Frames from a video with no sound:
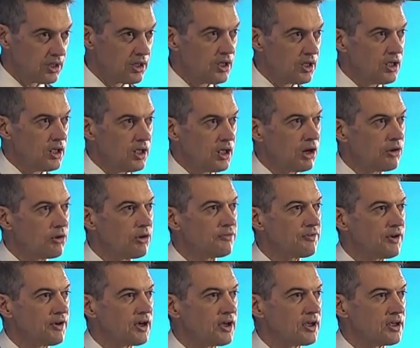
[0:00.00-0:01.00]

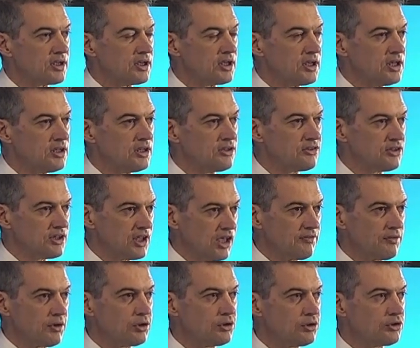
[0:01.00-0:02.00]
However, it is the
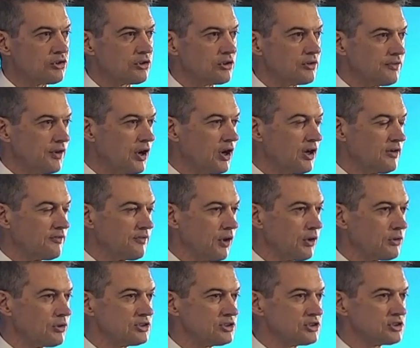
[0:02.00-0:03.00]
evolution of high
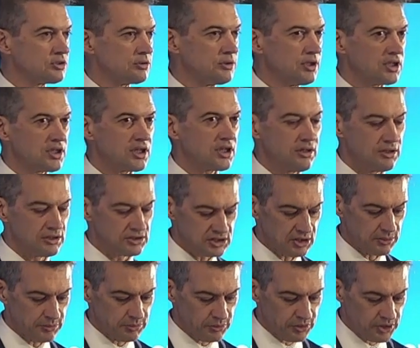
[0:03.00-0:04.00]
voltage direct current
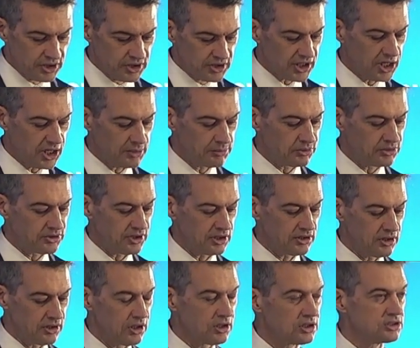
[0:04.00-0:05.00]
submarine cable
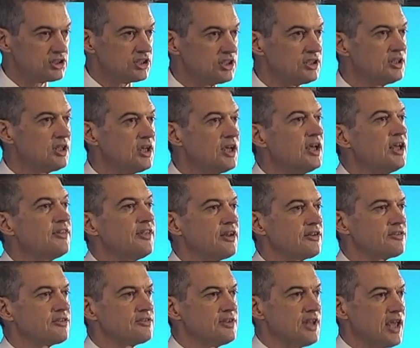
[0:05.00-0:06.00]
technology that
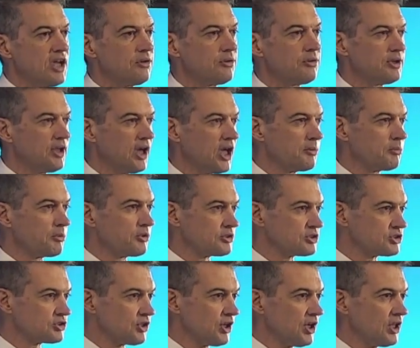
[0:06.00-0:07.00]
has now enabled
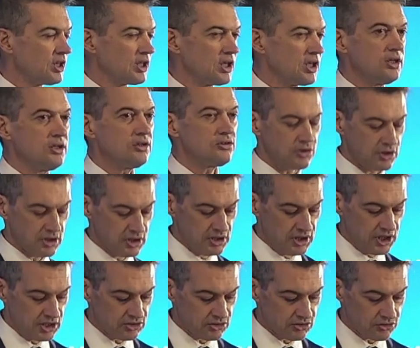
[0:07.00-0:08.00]
Australia to
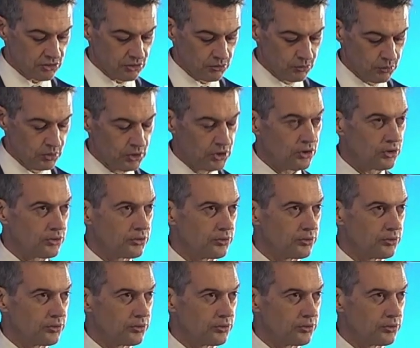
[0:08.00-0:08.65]
connect to the world.